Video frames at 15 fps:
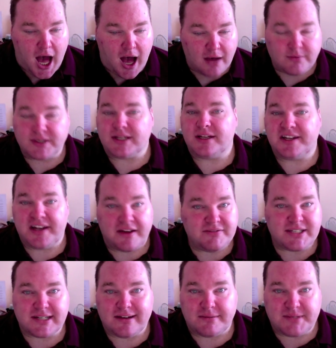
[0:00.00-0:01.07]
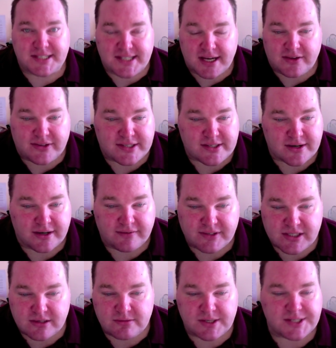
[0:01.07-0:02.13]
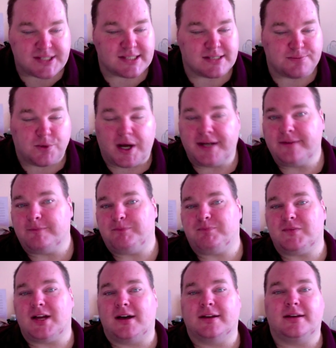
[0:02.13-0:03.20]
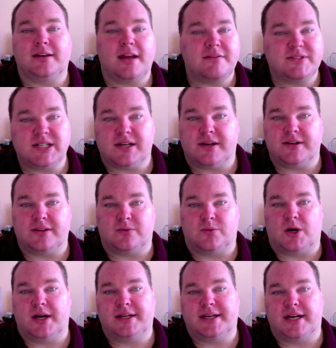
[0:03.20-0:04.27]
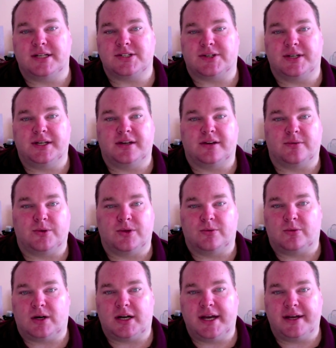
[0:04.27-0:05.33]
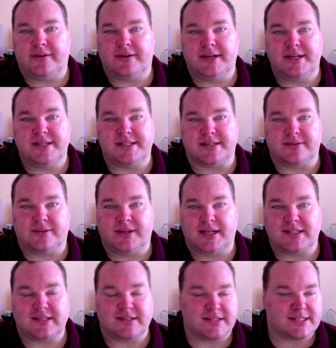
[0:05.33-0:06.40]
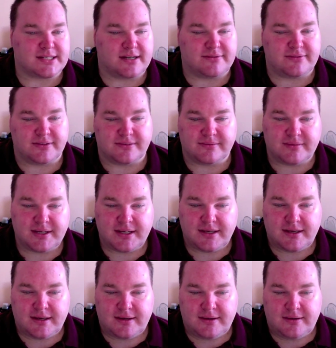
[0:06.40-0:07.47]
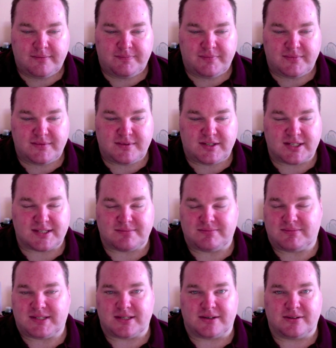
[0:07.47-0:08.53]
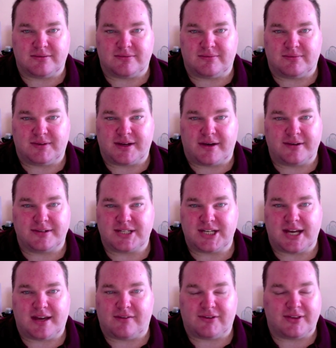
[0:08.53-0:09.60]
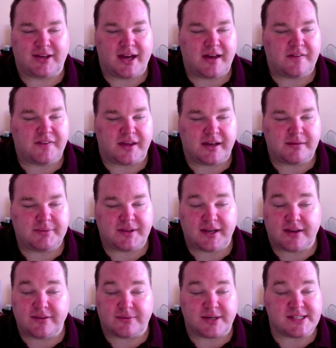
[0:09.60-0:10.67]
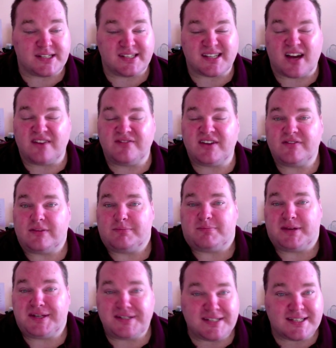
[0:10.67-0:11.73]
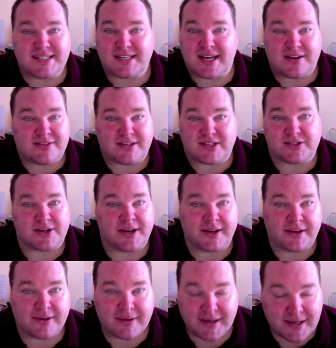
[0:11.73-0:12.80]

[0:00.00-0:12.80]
I would love to come to South Australia for two reasons. One, I'd love to go to the wine country, go to all the wineries and all that sort of stuff, and just sort of go and check everything out there. But the other reason is I've never been to South Australia.